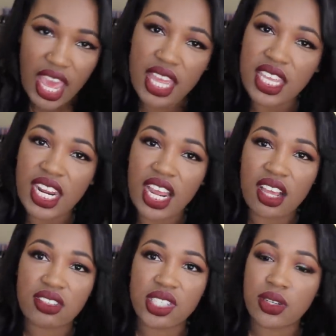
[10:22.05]
And then I
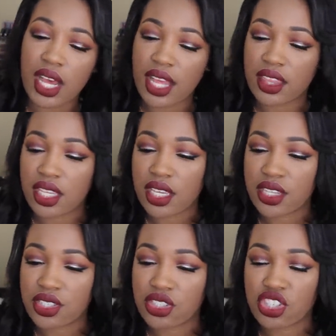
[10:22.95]
also got
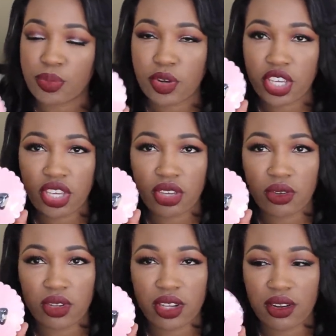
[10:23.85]
this super
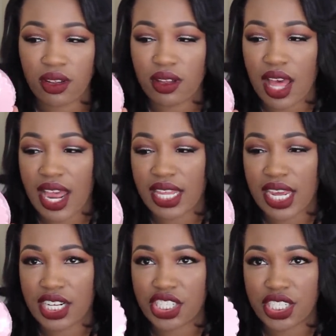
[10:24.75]
cute little
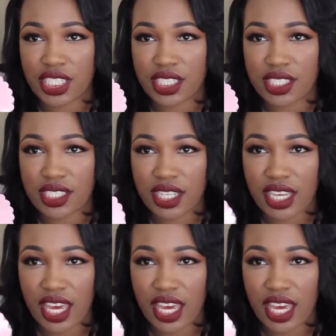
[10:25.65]
eyelashes